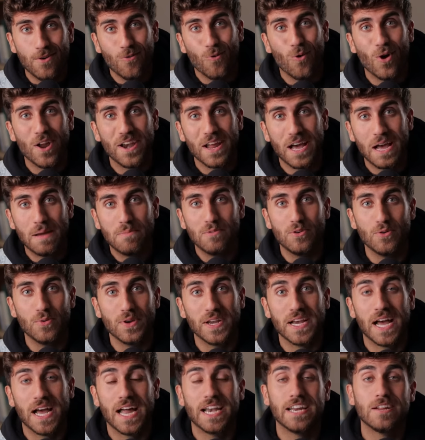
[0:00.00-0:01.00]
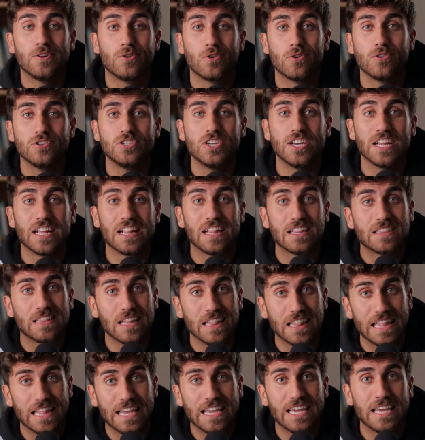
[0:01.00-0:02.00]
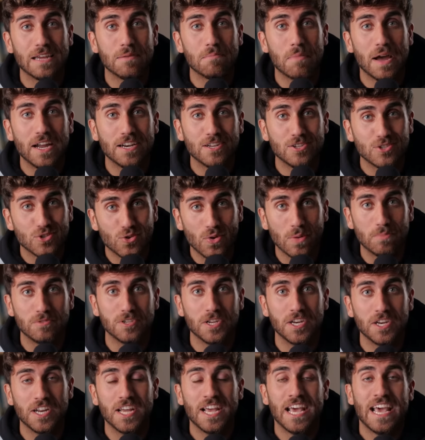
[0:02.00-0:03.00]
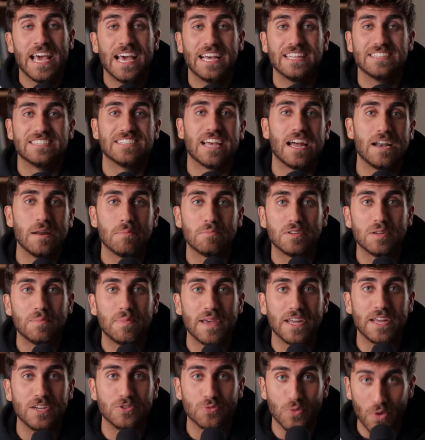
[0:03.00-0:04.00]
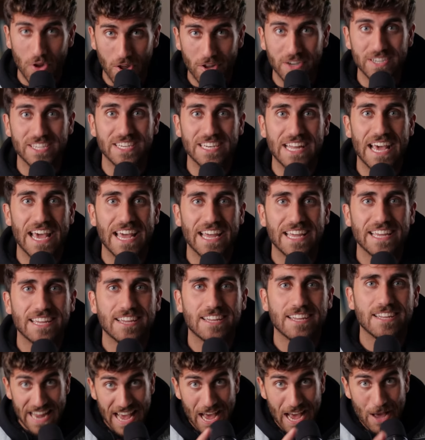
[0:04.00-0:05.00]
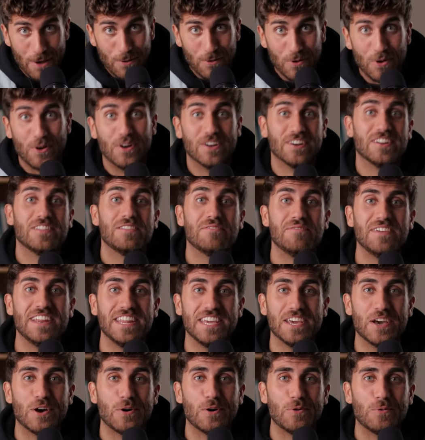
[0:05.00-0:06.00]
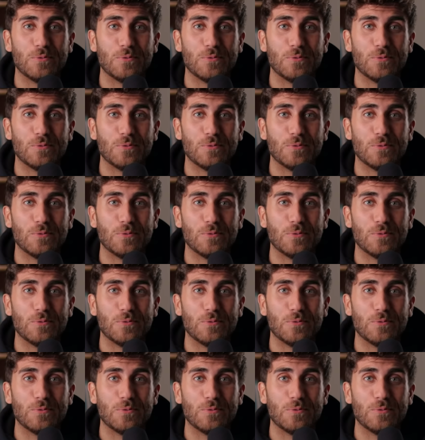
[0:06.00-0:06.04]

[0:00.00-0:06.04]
in what I'm doing, I'd encourage you to click the link in my description and sign up to Patreon today. Now, on to the video.